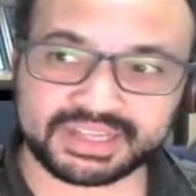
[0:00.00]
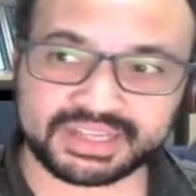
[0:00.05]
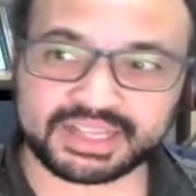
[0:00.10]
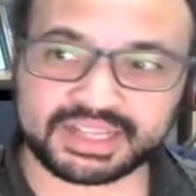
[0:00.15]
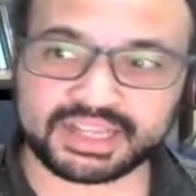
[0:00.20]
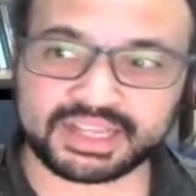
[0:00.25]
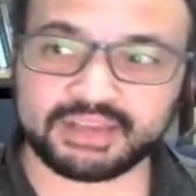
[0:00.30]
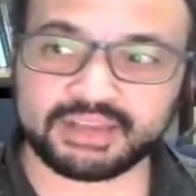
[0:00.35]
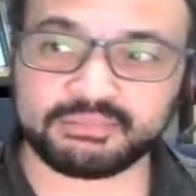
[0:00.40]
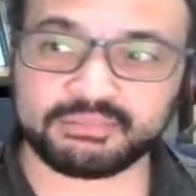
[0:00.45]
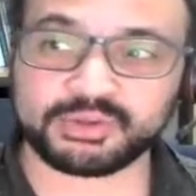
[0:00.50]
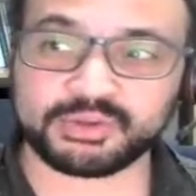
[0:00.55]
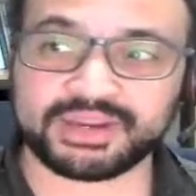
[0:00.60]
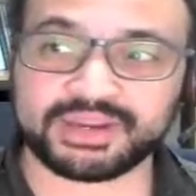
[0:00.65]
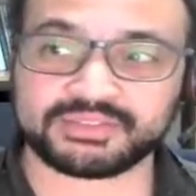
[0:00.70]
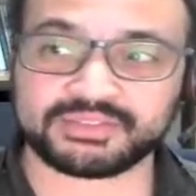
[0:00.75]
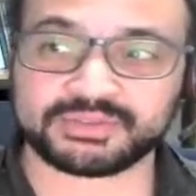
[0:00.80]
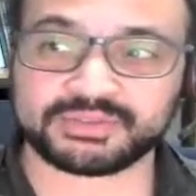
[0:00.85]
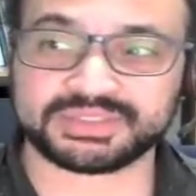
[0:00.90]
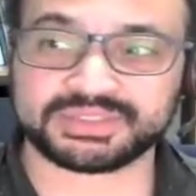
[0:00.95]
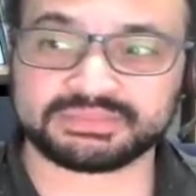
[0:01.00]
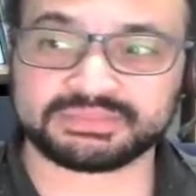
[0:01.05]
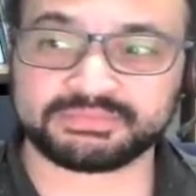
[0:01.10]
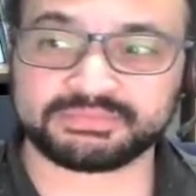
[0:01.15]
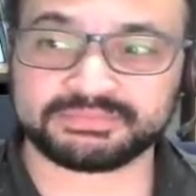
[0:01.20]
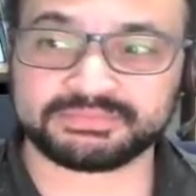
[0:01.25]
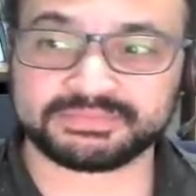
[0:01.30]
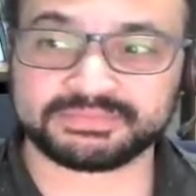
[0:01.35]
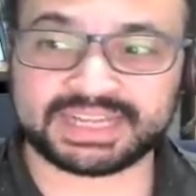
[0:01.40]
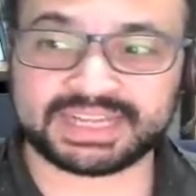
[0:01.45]
you'll have to
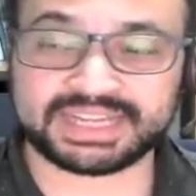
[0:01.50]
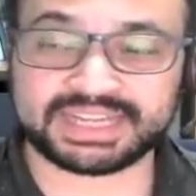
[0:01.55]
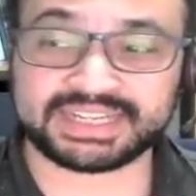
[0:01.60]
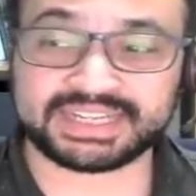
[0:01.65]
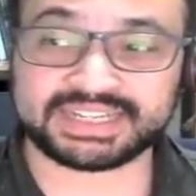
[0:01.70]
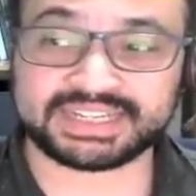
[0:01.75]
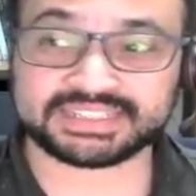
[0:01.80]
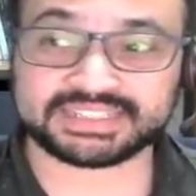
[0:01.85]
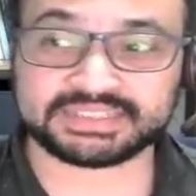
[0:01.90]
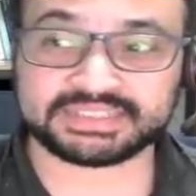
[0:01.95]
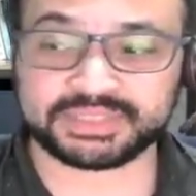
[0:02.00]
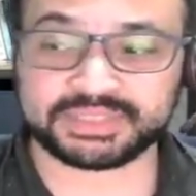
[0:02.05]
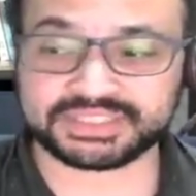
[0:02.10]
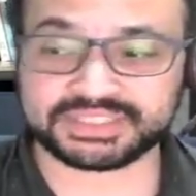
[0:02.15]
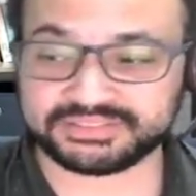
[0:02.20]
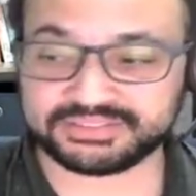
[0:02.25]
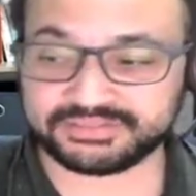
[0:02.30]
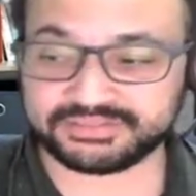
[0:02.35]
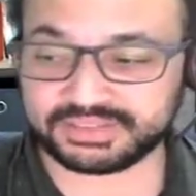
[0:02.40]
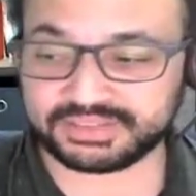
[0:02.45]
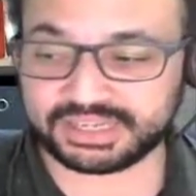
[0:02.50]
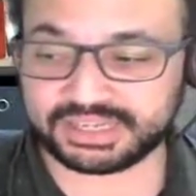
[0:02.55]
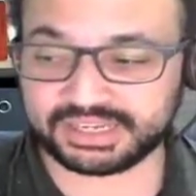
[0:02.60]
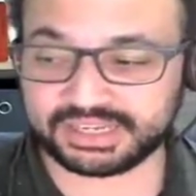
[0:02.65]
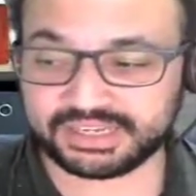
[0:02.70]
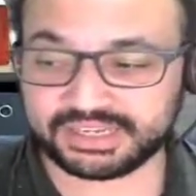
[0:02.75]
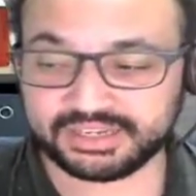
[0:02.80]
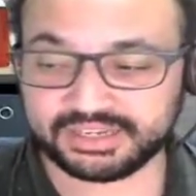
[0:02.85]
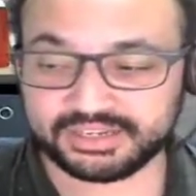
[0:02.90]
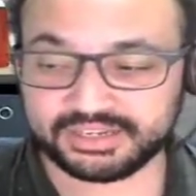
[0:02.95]
add an explicit
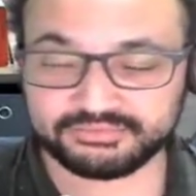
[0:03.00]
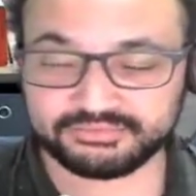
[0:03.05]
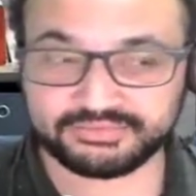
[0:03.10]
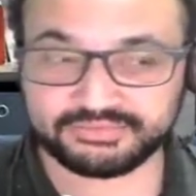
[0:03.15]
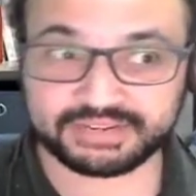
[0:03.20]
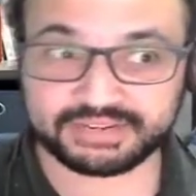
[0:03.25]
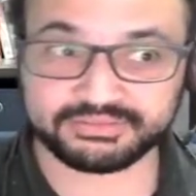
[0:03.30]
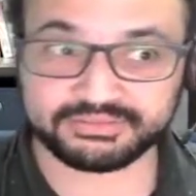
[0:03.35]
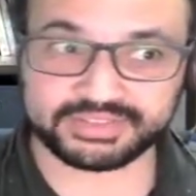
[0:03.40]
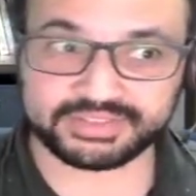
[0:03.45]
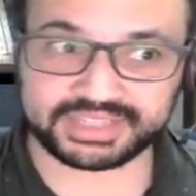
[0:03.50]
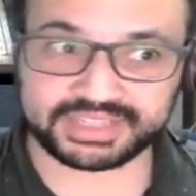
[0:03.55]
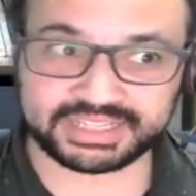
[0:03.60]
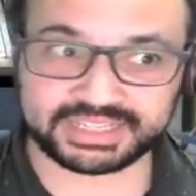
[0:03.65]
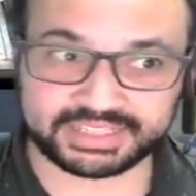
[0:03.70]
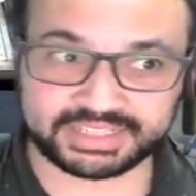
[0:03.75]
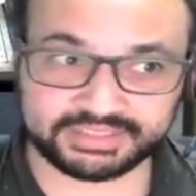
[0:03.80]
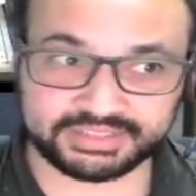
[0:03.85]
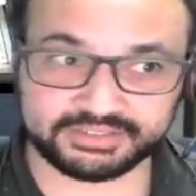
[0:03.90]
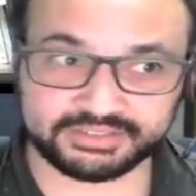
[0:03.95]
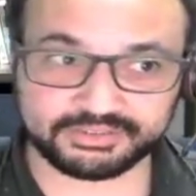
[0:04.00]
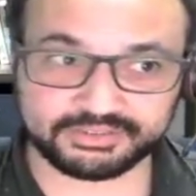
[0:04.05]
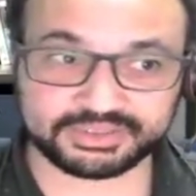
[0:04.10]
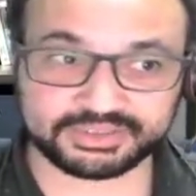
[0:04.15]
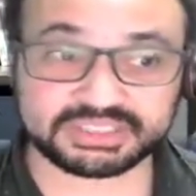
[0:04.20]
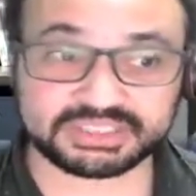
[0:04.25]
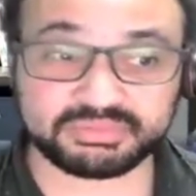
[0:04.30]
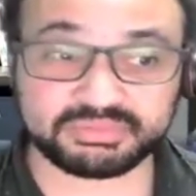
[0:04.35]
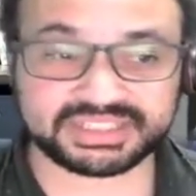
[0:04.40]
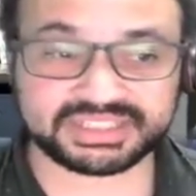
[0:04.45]
route for that here, or an
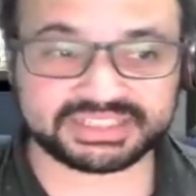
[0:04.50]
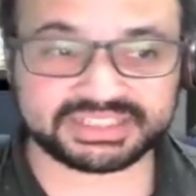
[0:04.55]
explicit